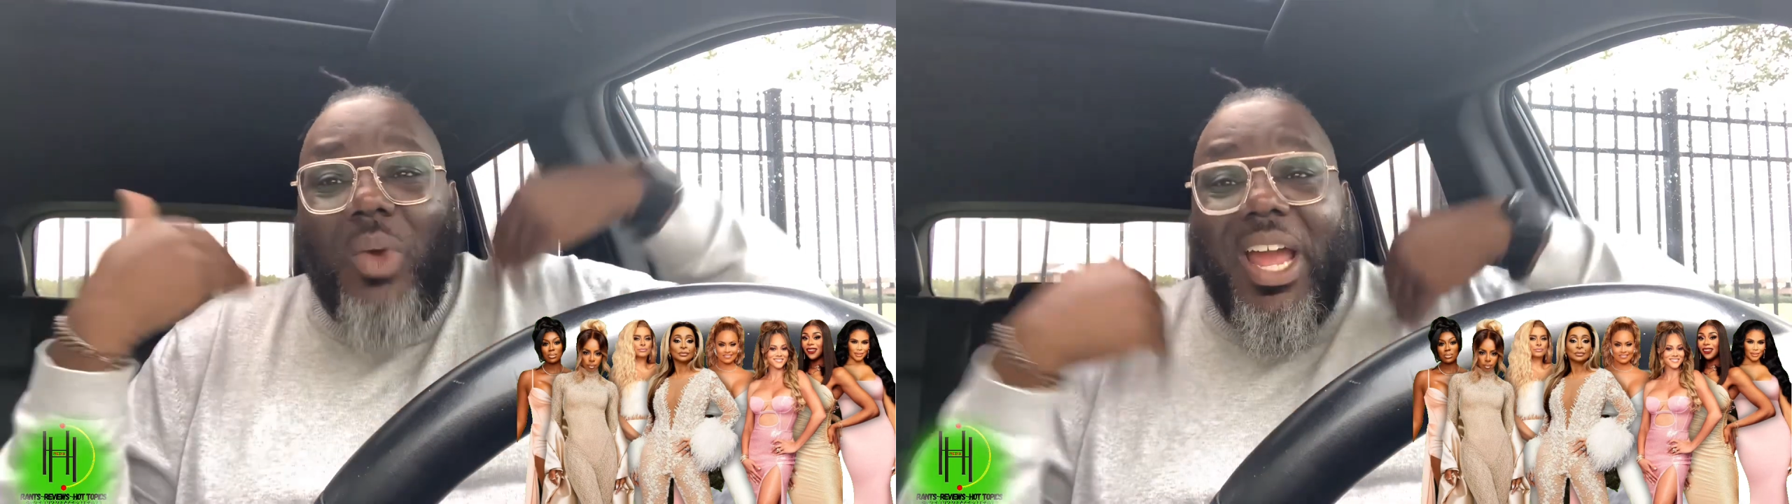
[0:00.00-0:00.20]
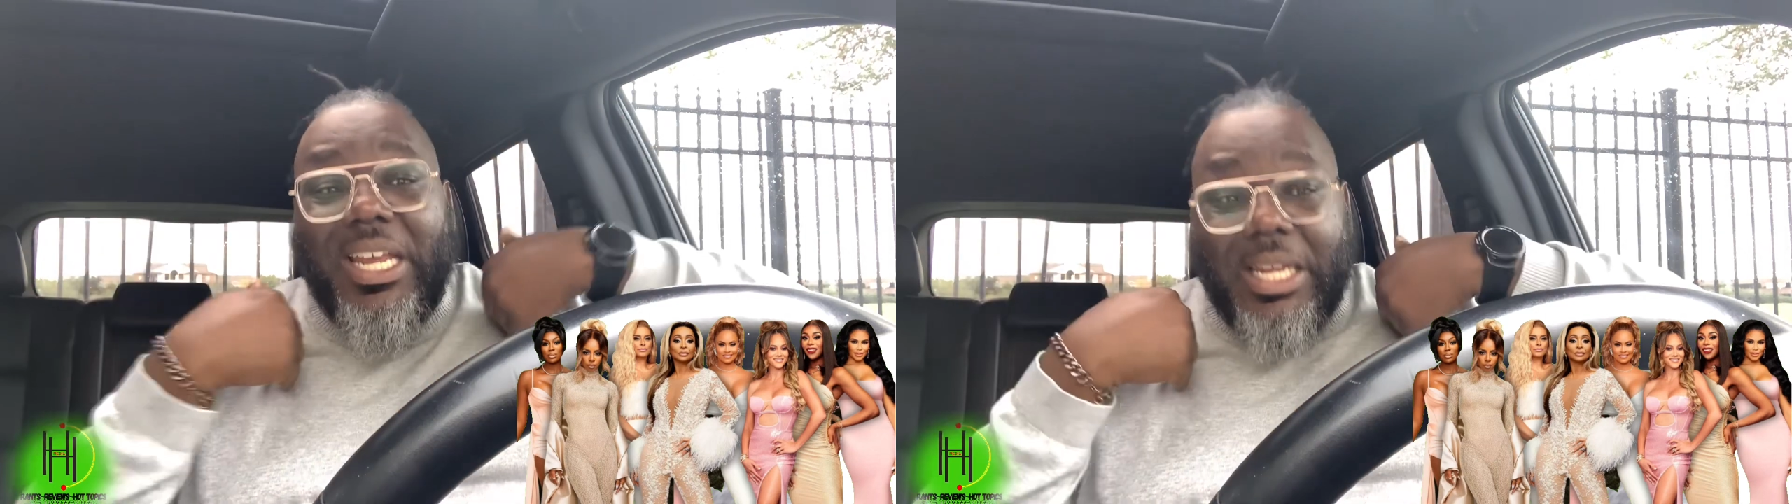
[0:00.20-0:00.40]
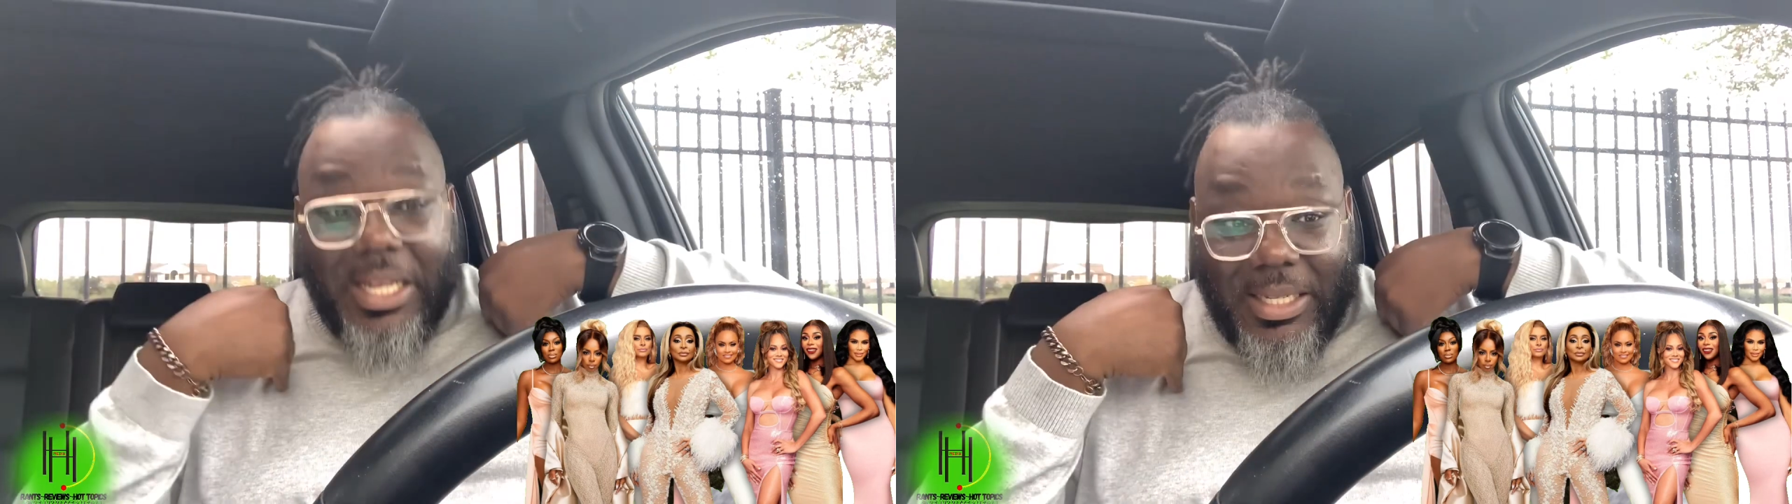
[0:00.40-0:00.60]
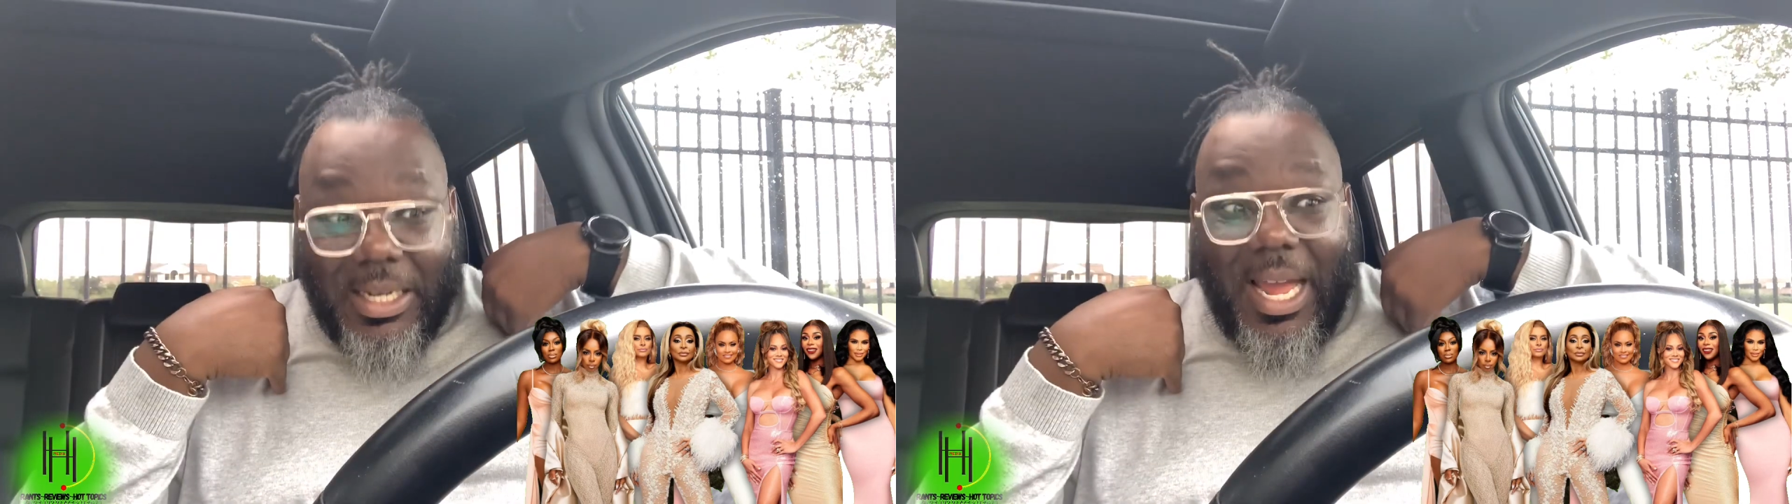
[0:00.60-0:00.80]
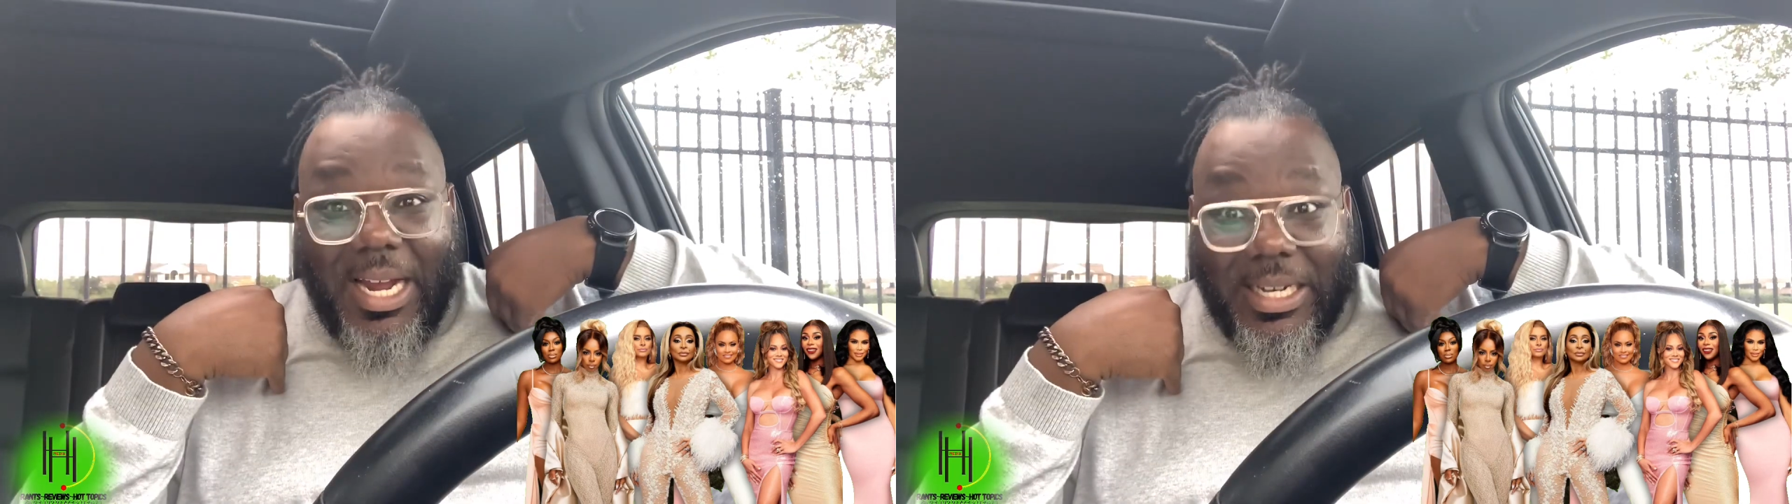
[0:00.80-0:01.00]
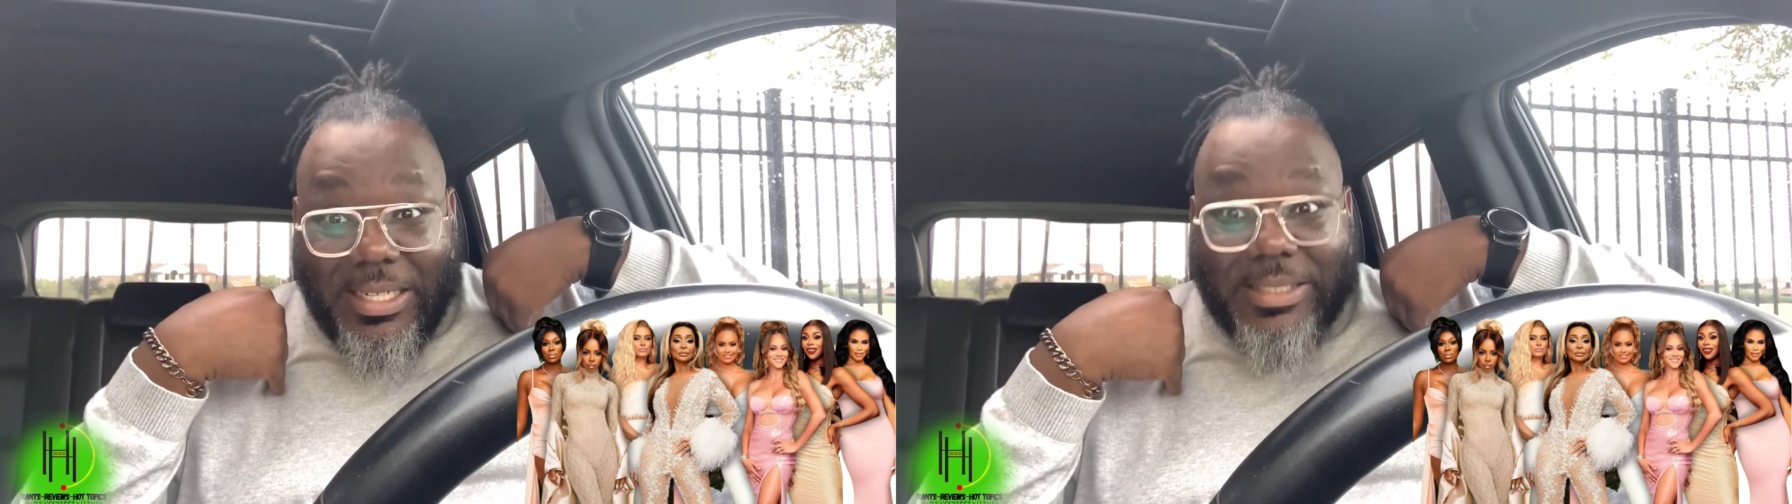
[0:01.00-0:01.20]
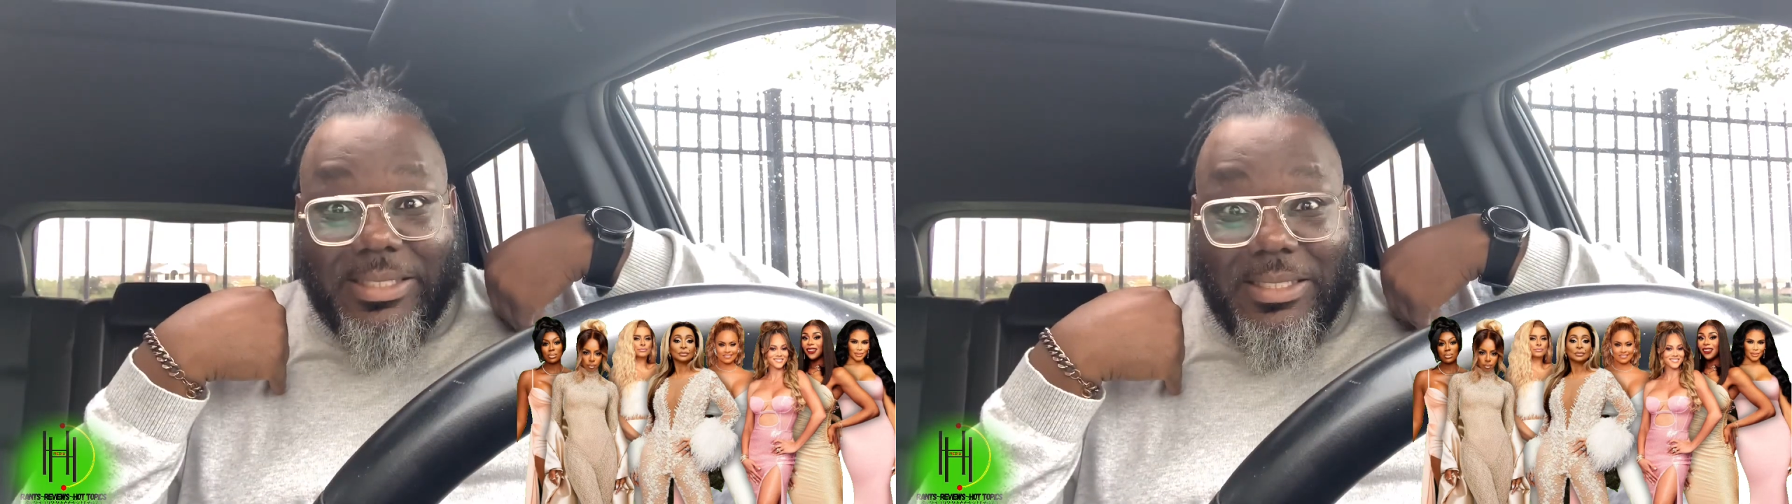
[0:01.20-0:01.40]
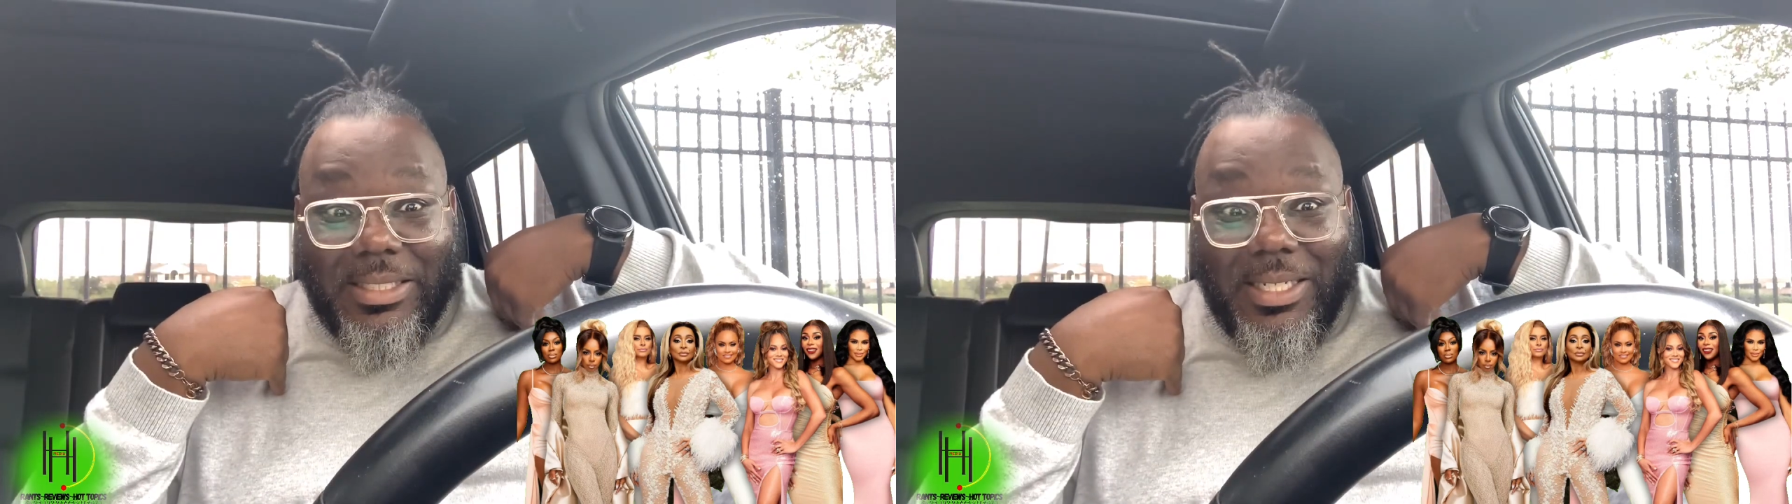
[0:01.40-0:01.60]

regular like us.